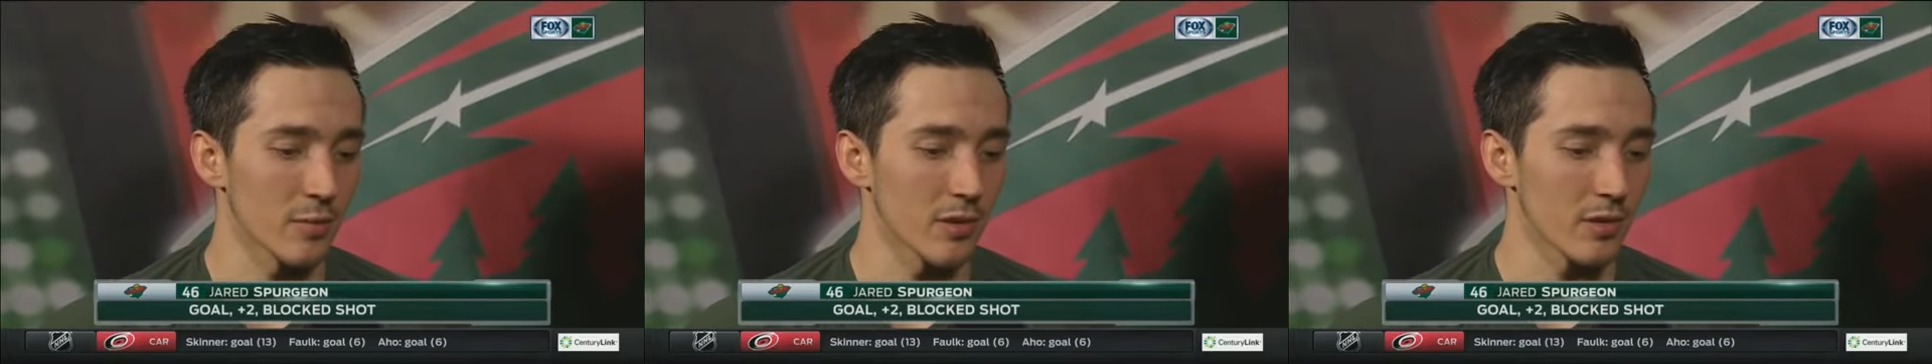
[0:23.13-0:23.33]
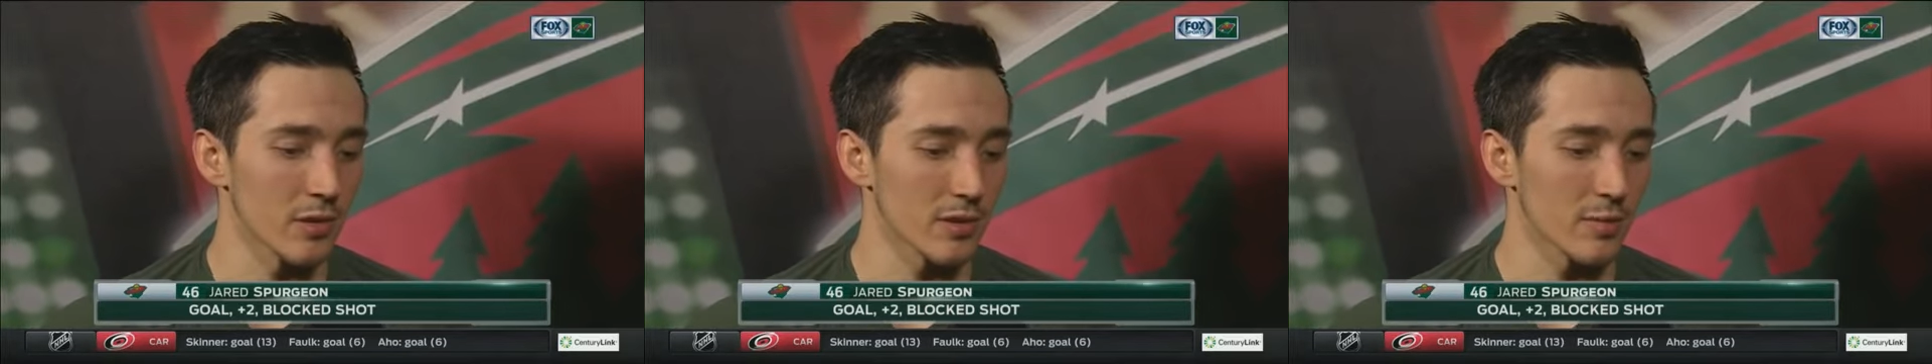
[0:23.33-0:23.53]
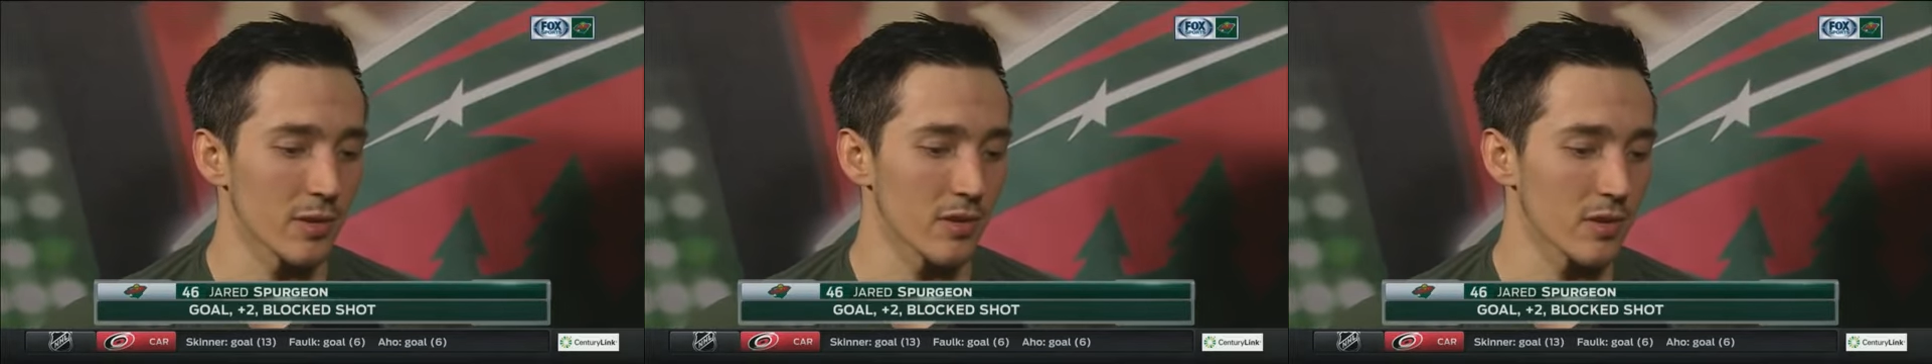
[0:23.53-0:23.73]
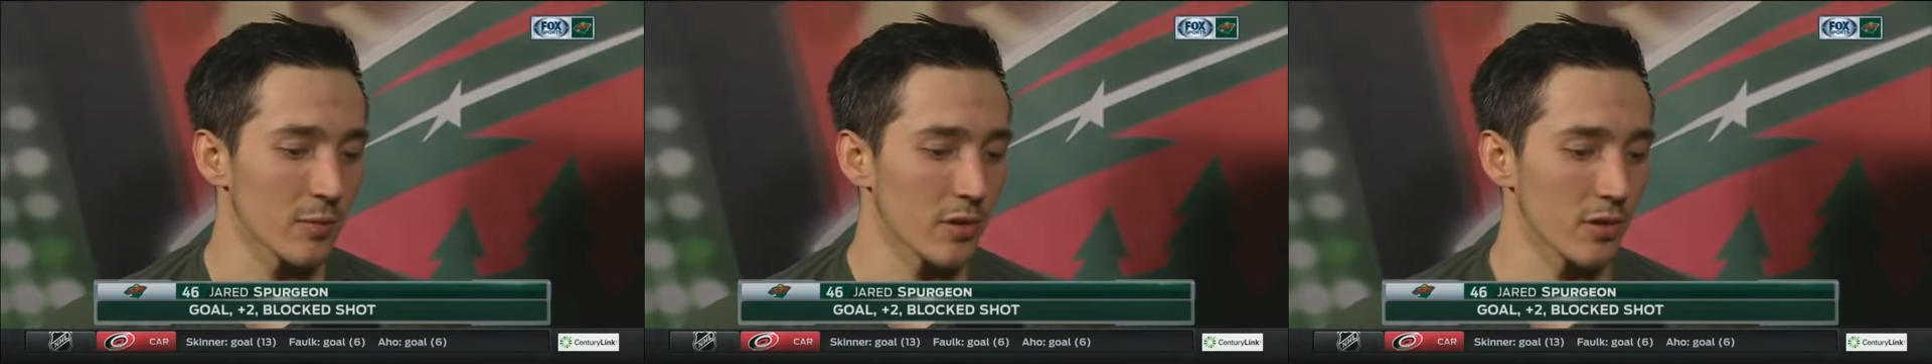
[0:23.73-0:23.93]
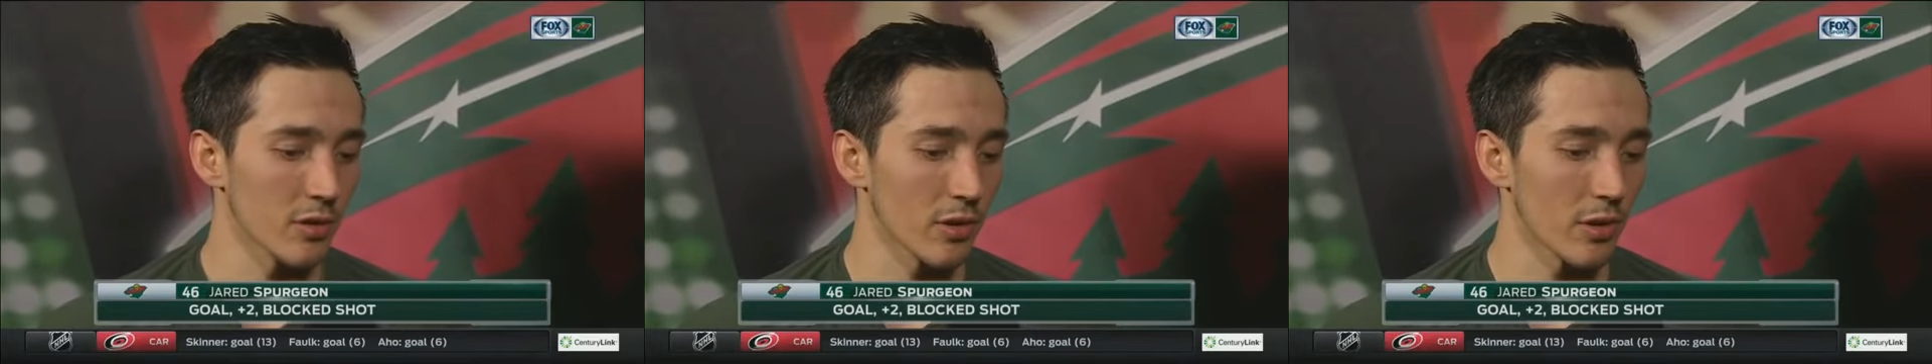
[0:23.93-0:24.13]
buildings, especially
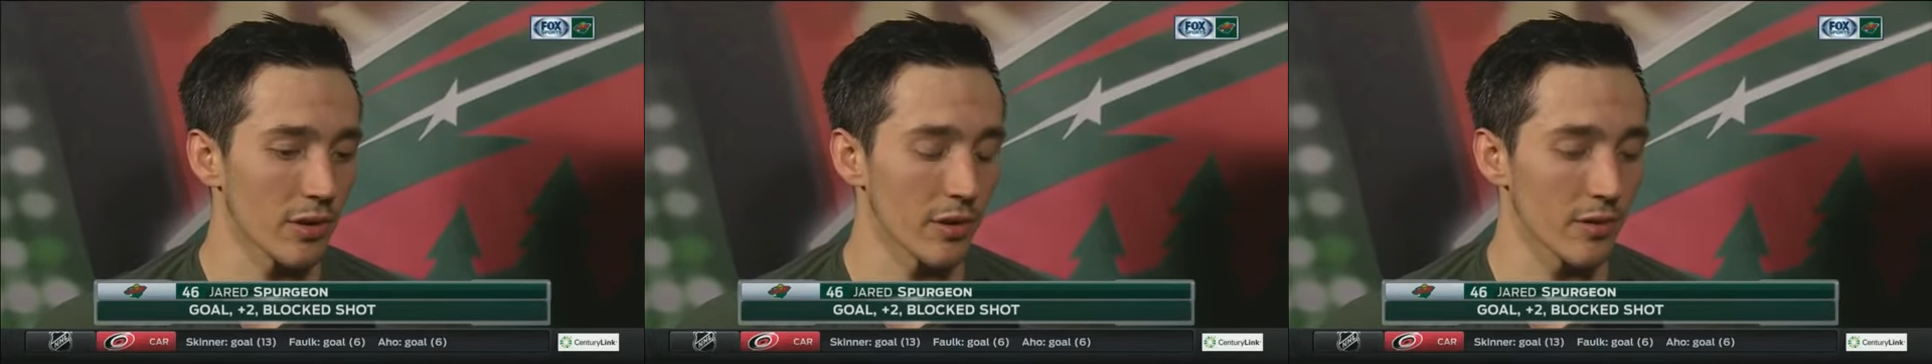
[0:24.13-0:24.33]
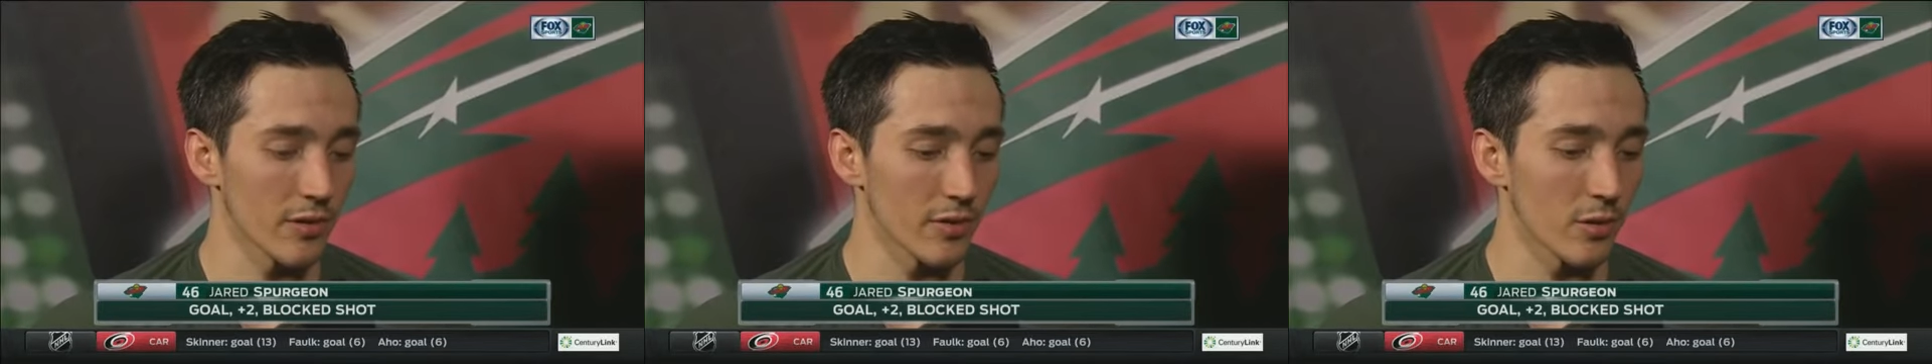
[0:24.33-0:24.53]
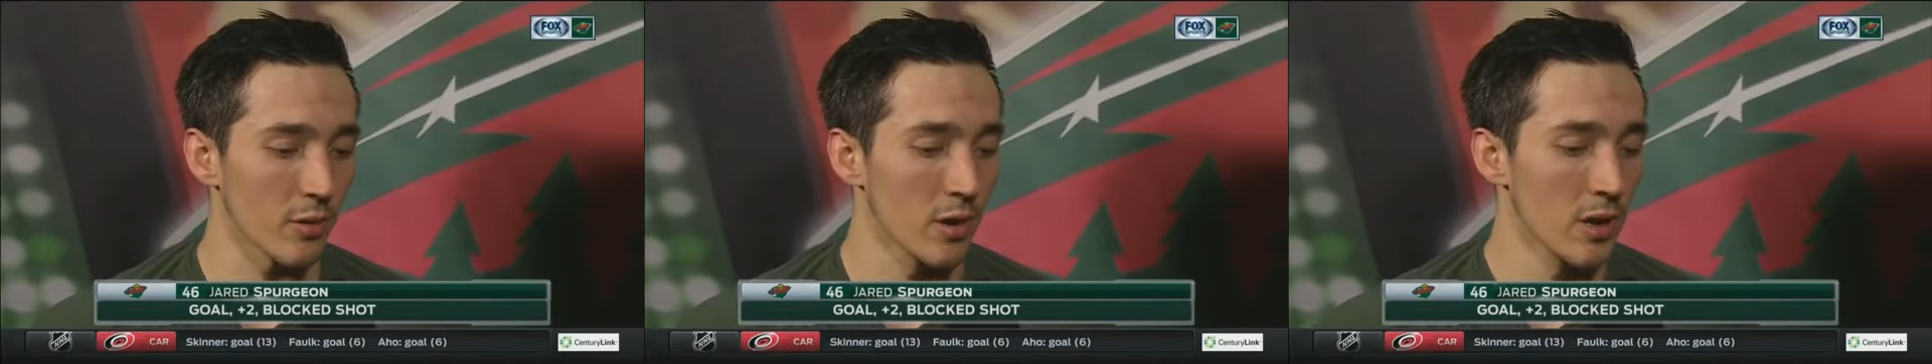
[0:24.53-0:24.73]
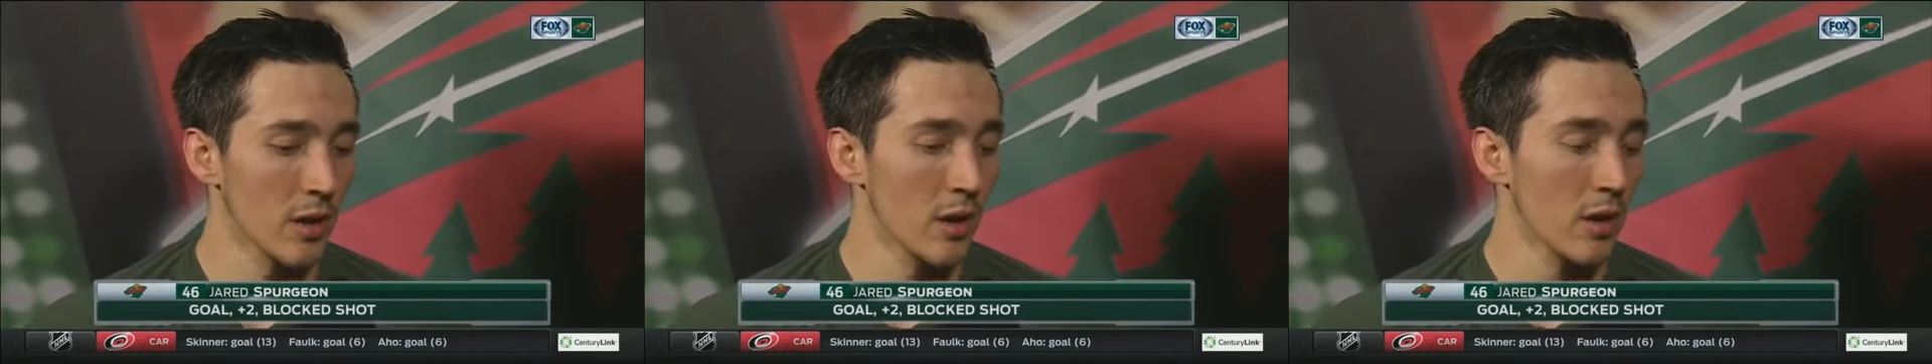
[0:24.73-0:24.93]
Montreal here. So